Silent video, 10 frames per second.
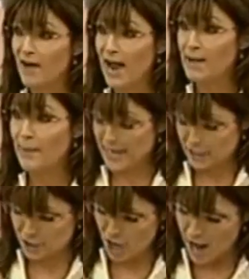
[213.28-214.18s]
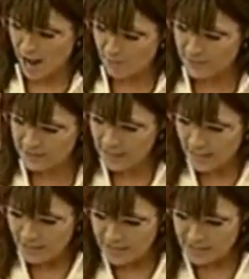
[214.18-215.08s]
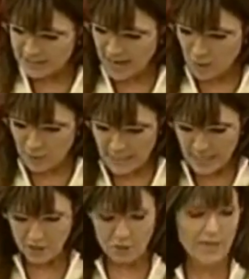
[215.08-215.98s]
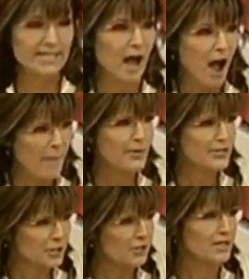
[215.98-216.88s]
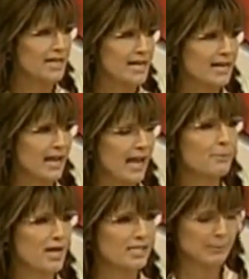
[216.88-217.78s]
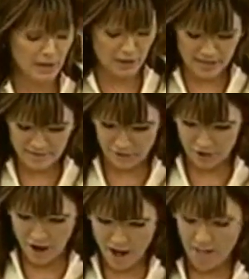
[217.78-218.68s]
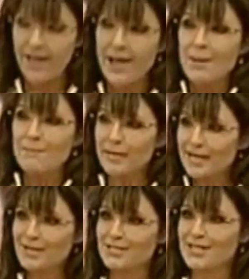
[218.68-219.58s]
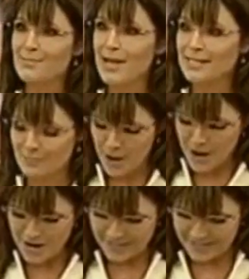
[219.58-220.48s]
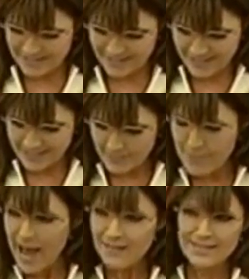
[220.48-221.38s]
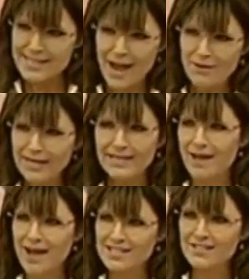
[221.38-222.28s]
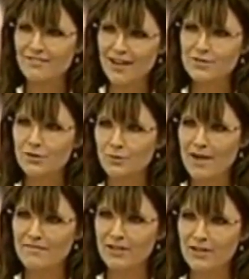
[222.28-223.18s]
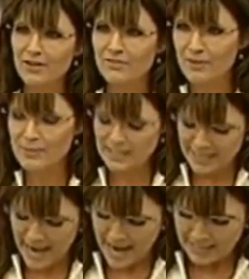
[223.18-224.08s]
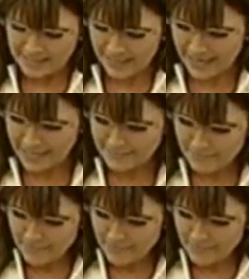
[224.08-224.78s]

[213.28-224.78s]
of high-paying jobs. This is how we increase opportunity and prosperity for all. But here's the best part. To balance out any loss of federal revenue from this tax cut,